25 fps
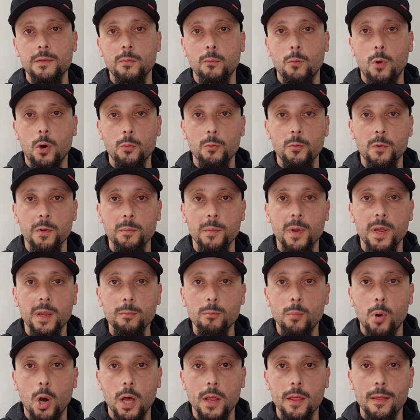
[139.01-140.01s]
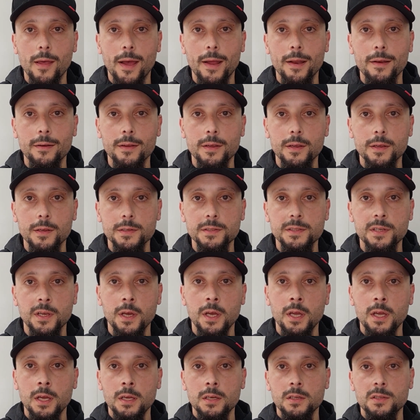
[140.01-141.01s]
What we mean by that is
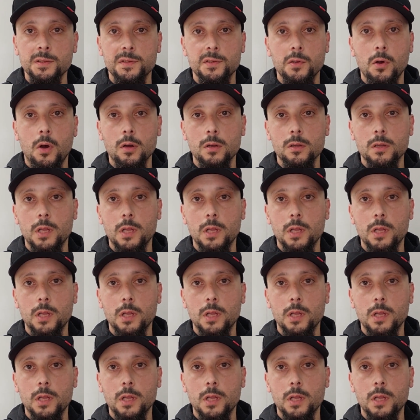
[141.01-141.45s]
stock